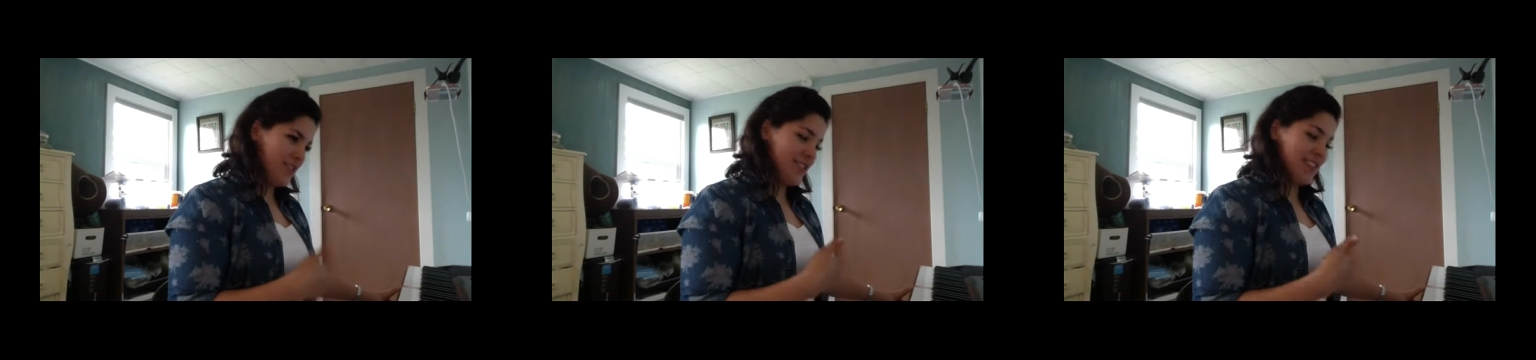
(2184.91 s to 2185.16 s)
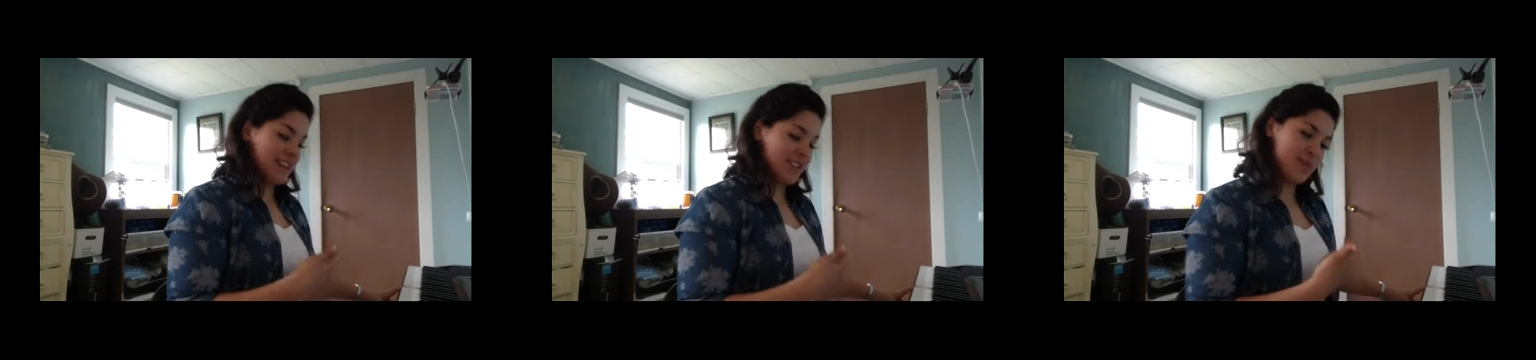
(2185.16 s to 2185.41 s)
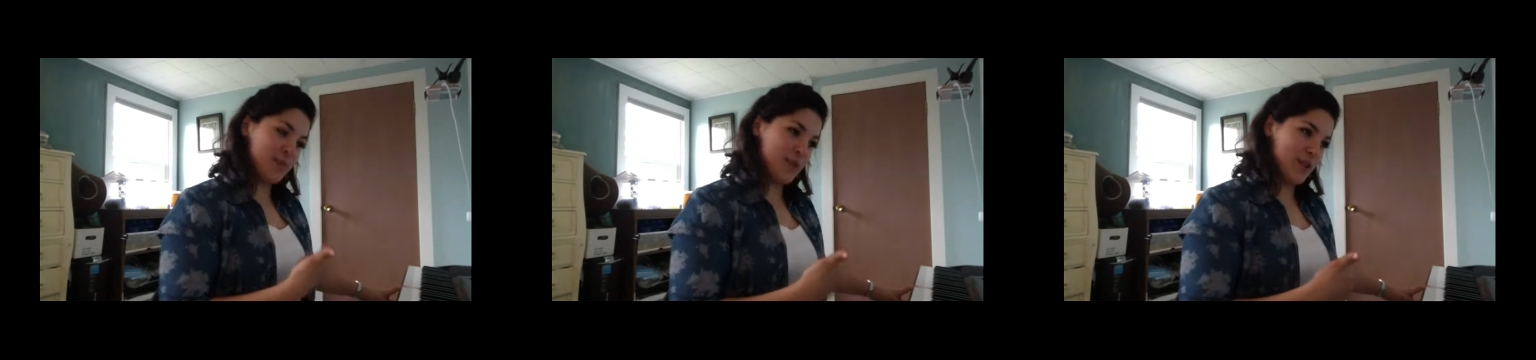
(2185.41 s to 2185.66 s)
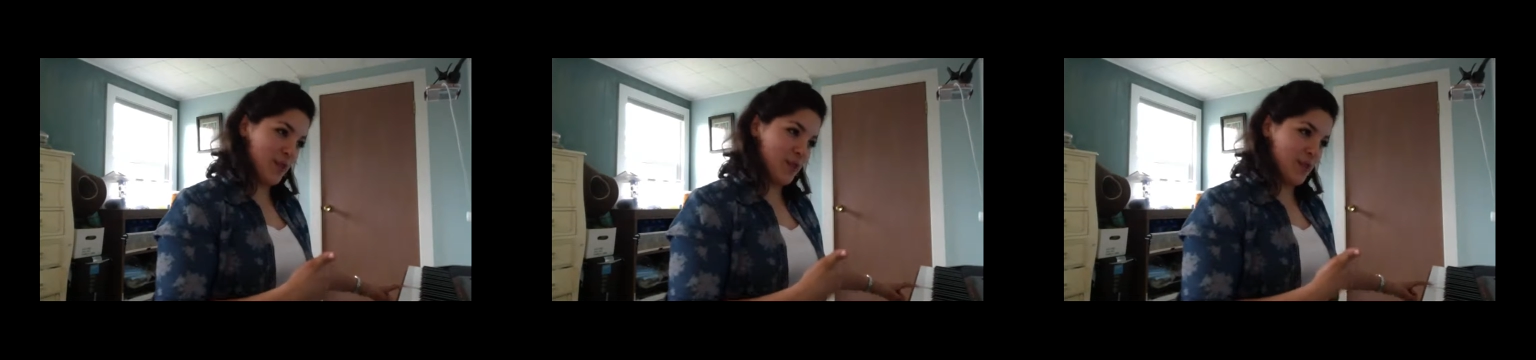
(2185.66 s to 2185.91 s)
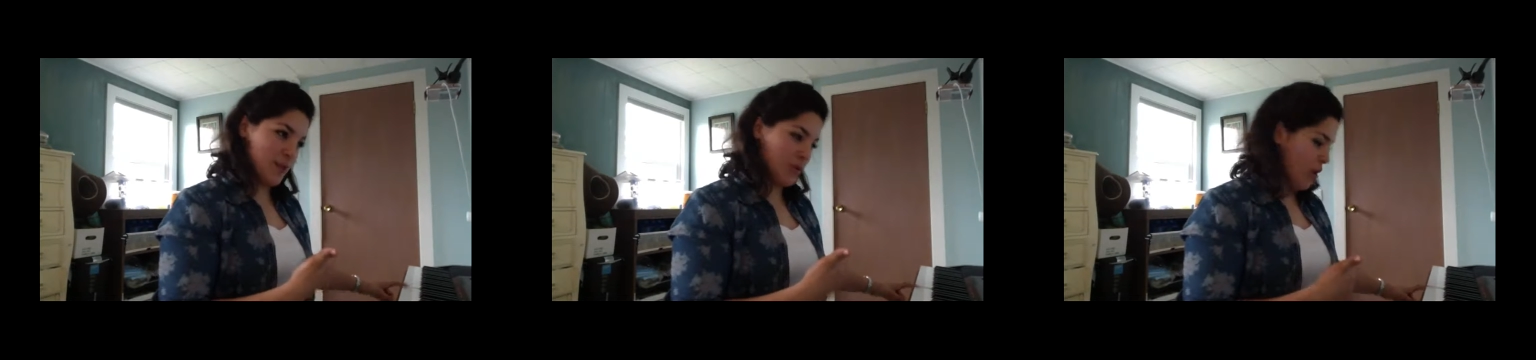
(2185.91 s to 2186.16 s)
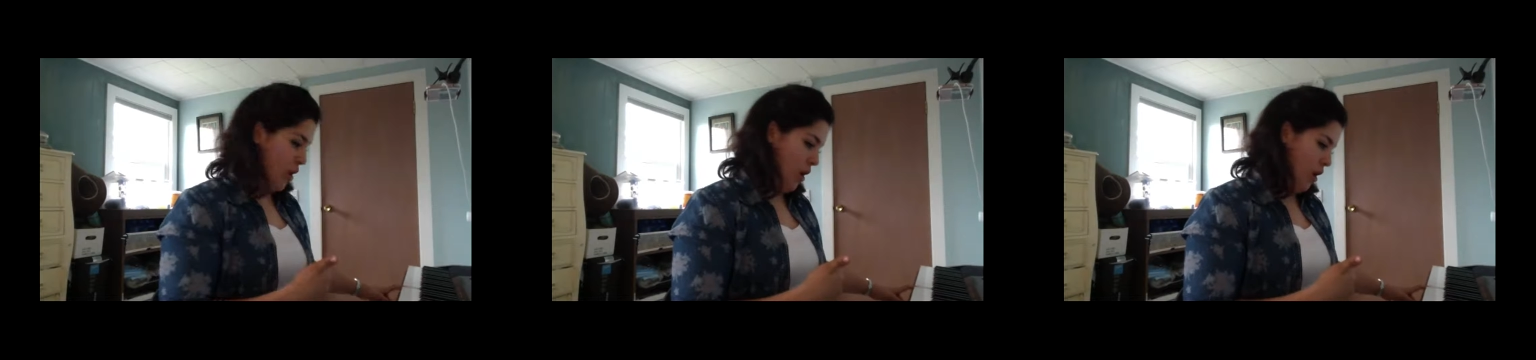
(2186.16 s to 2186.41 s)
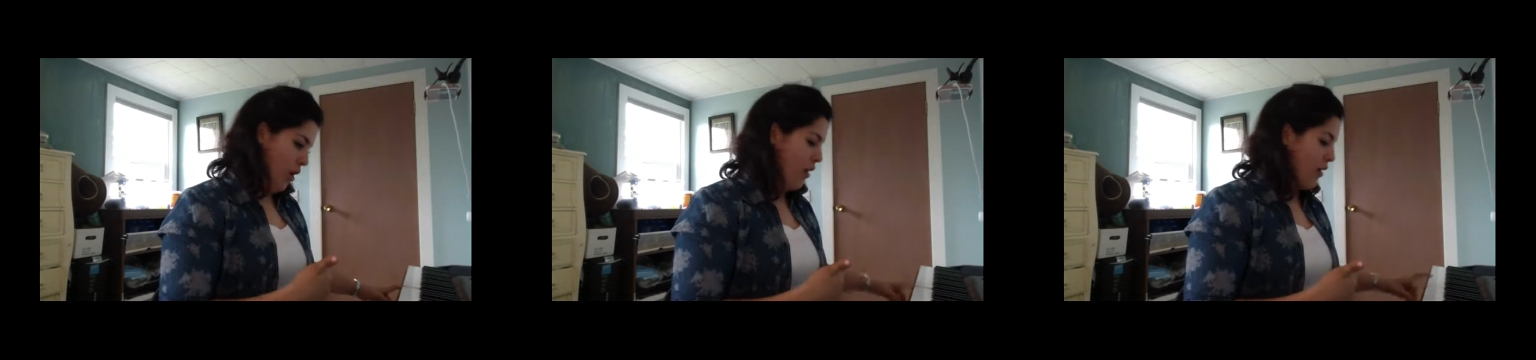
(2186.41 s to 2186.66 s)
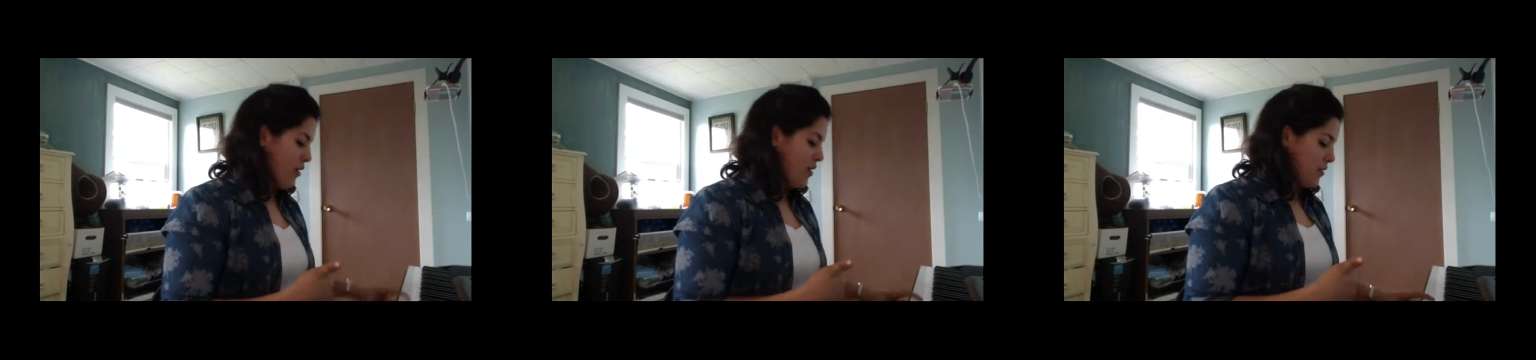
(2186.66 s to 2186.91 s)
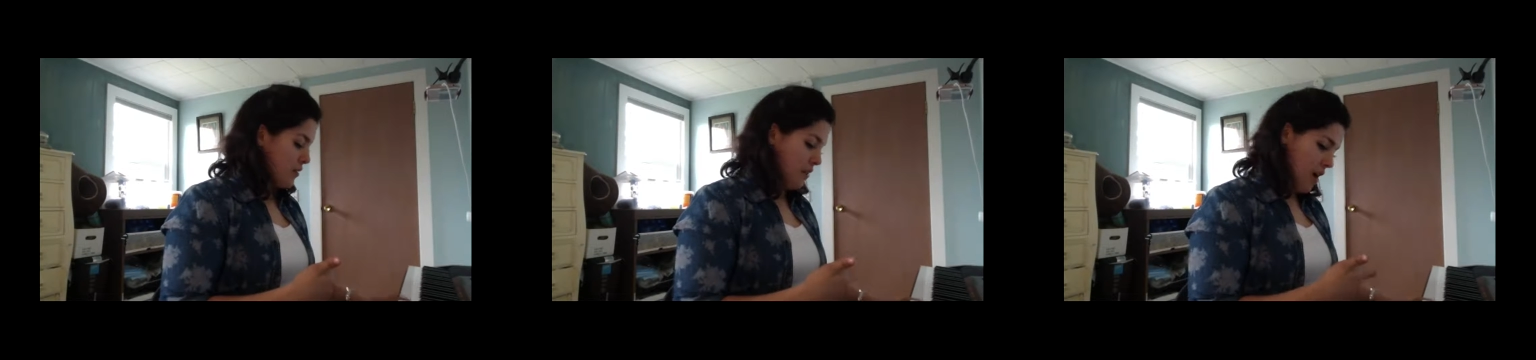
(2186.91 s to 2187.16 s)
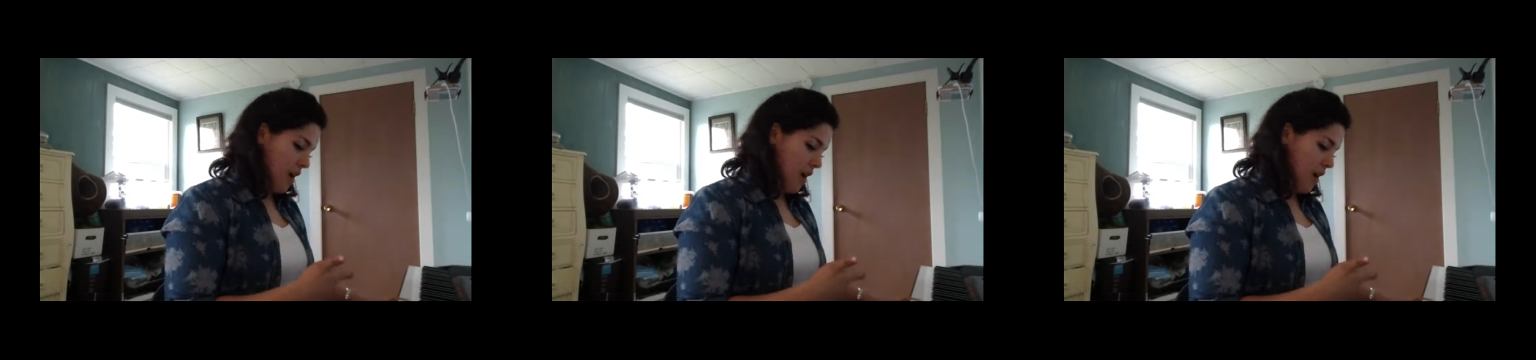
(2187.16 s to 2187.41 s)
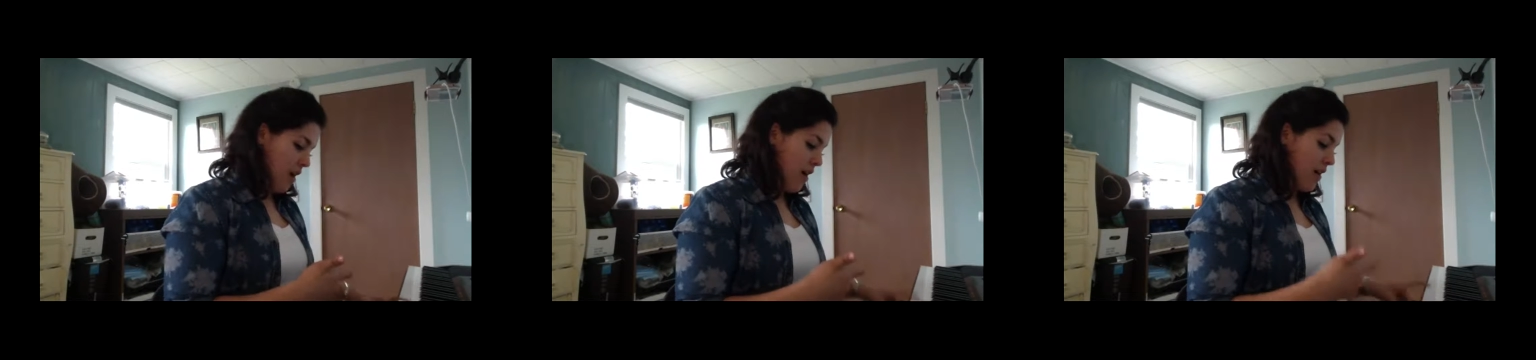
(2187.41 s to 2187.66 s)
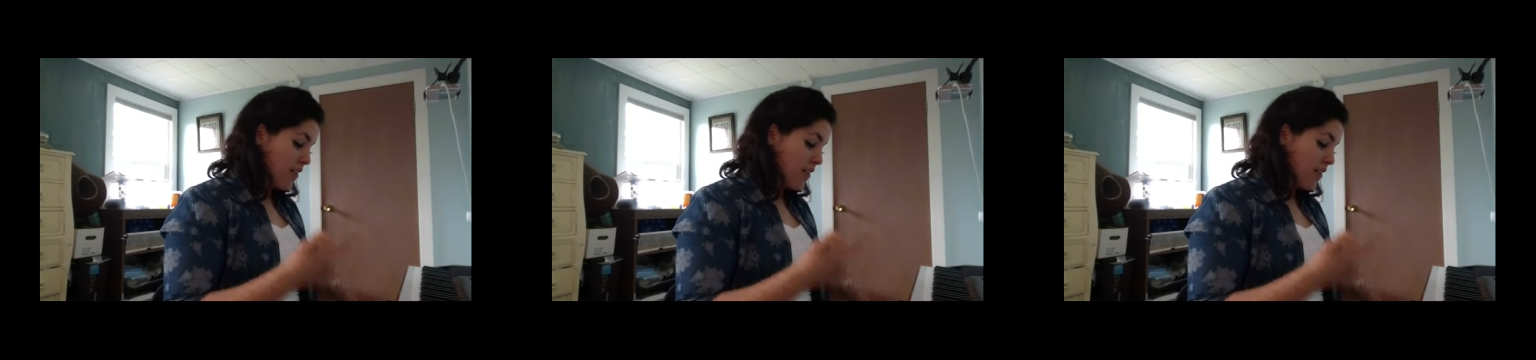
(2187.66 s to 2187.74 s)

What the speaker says: See, that's pretty low for me. La, la, la.